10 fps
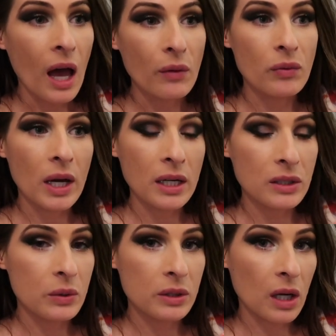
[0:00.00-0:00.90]
I ran
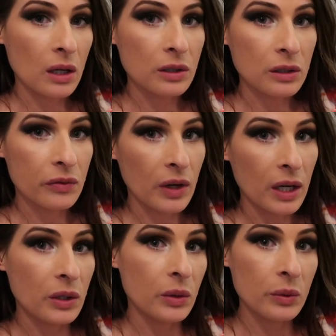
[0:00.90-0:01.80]
into a childhood
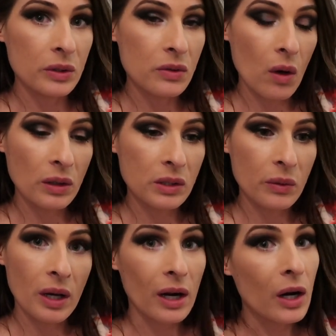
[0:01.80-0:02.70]
friend who was
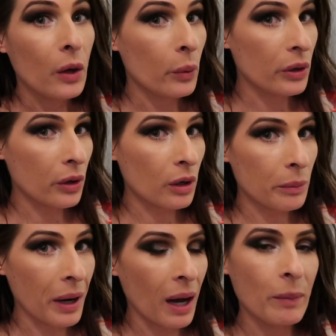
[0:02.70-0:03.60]
also there with
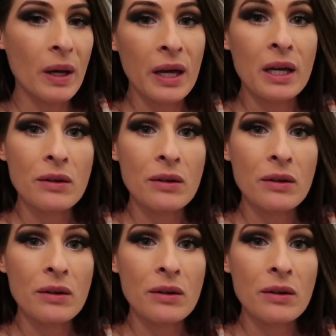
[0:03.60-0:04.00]
her mom.